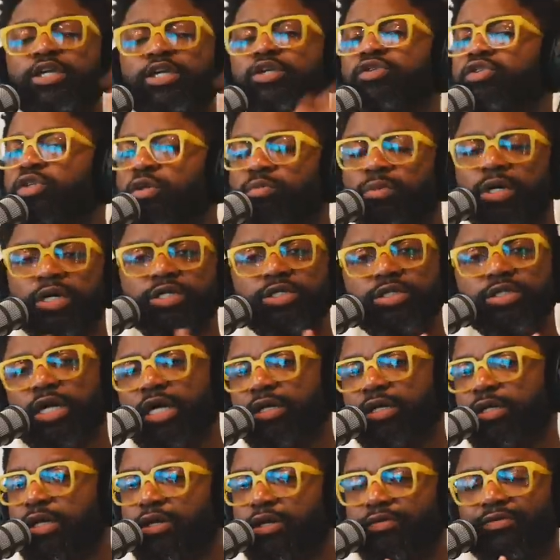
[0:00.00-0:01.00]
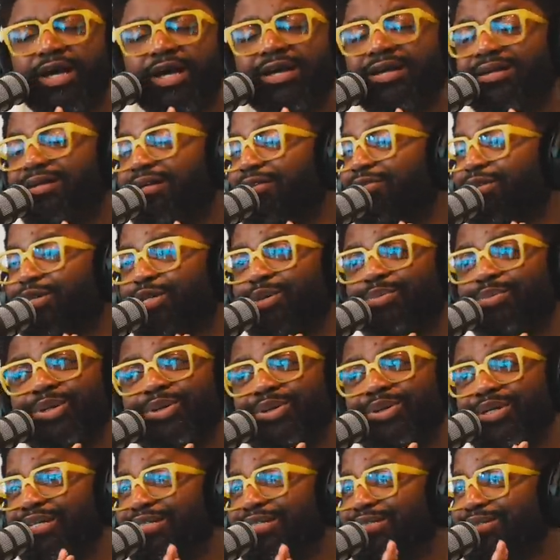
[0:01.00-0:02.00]
you so much. I love, I love the
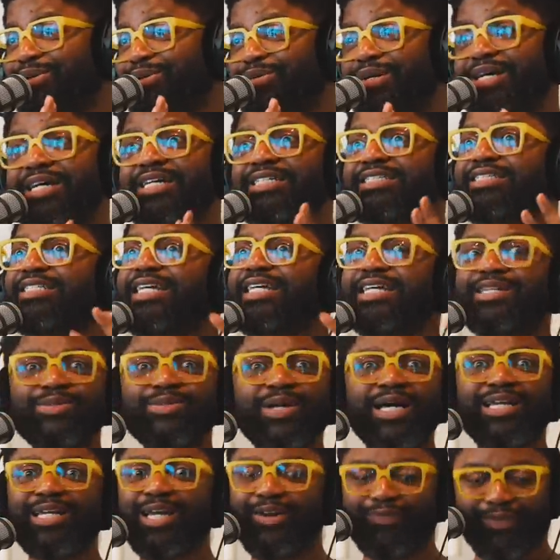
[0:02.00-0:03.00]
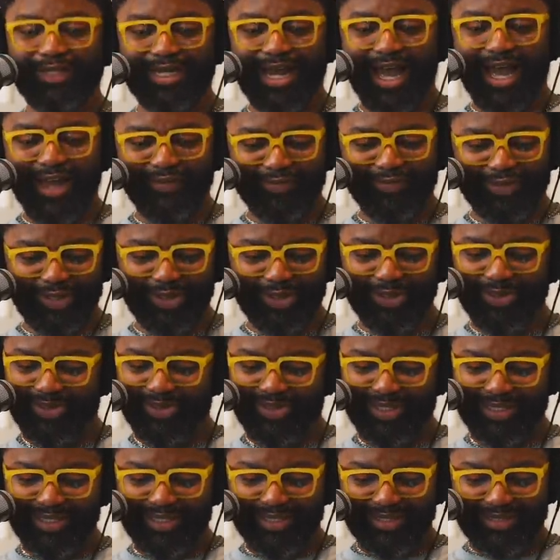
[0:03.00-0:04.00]
community. So, see, that's why I love Alive too.
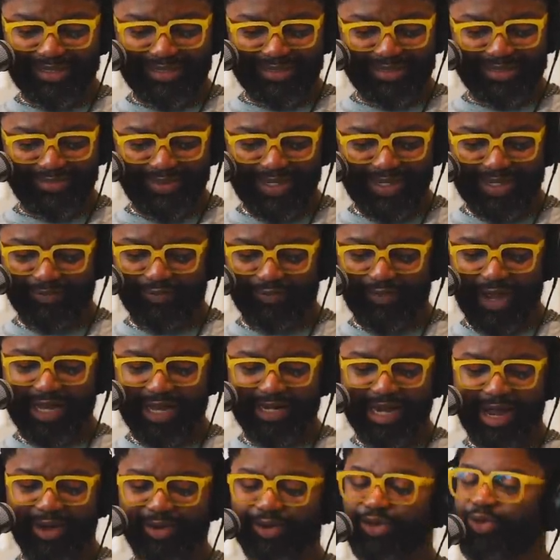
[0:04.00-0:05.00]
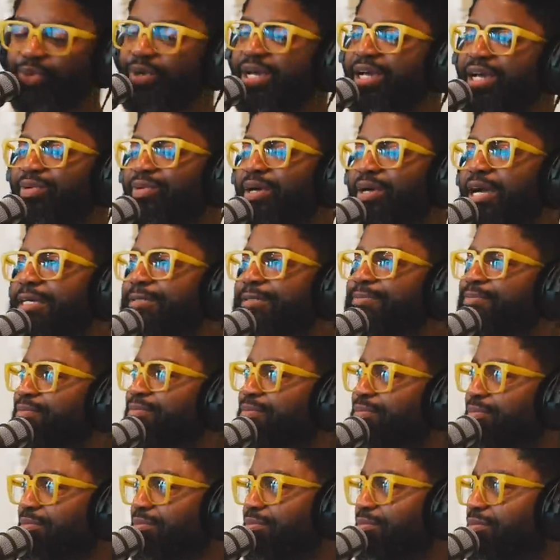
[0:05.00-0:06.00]
Yep, yep. We can find out quick, right?
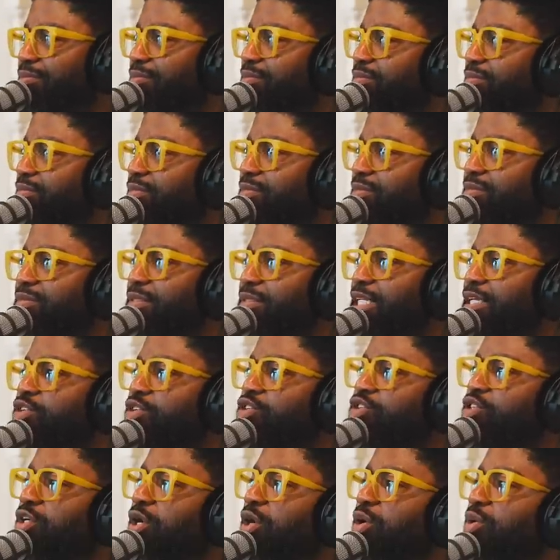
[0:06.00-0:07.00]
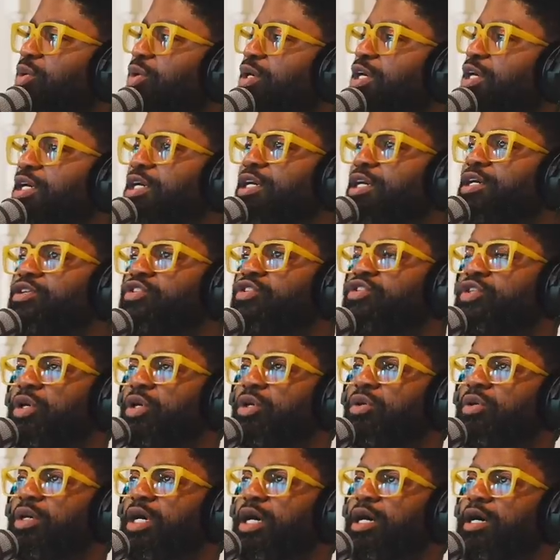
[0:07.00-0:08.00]
so,
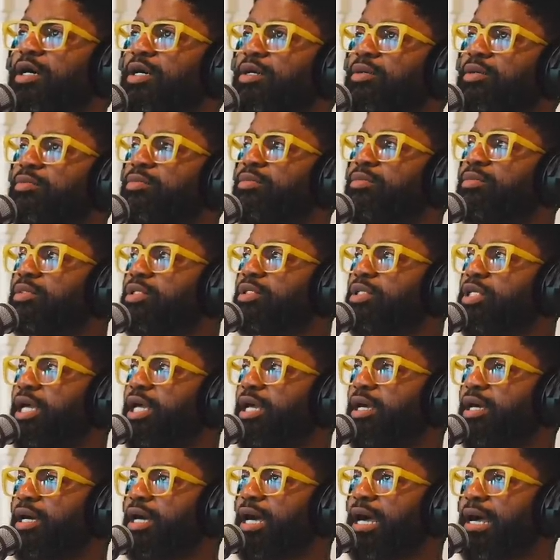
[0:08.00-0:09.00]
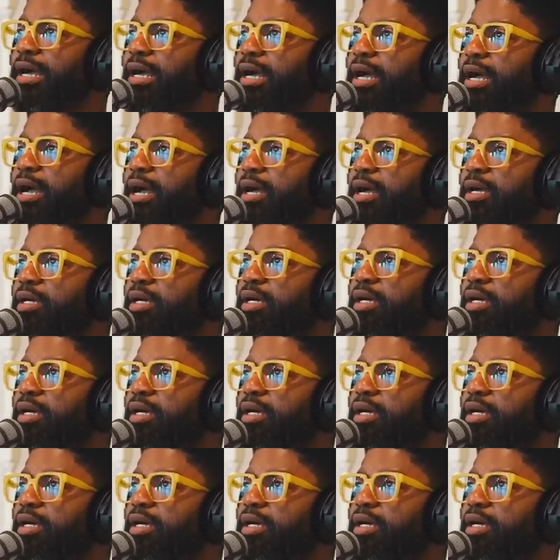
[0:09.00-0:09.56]
so, um, yeah, I, I,